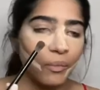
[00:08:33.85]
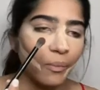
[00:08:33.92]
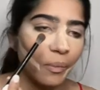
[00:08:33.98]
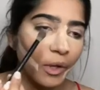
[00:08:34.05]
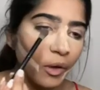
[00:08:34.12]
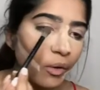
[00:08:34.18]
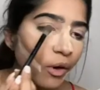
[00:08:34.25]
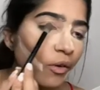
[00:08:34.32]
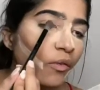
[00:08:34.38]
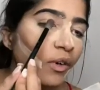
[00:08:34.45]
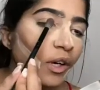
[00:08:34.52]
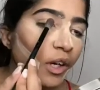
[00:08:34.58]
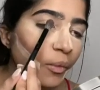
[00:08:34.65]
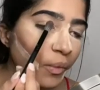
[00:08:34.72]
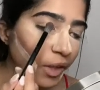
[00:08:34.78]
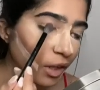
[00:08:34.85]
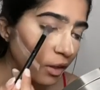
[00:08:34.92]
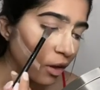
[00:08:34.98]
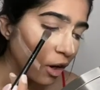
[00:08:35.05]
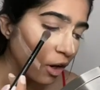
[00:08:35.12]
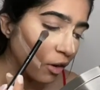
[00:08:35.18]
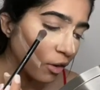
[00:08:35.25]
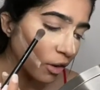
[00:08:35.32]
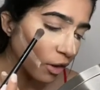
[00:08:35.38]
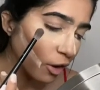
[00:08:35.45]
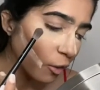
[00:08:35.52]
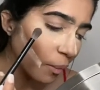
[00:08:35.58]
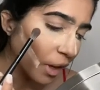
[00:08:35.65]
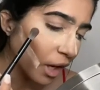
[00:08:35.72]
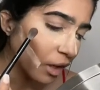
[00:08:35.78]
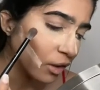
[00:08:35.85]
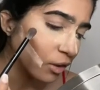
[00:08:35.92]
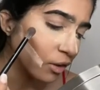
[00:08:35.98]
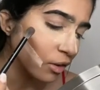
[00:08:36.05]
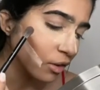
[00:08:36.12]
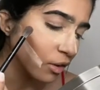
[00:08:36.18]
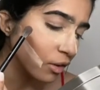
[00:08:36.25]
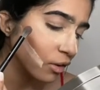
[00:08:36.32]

blow over and we're gonna all gonna go back to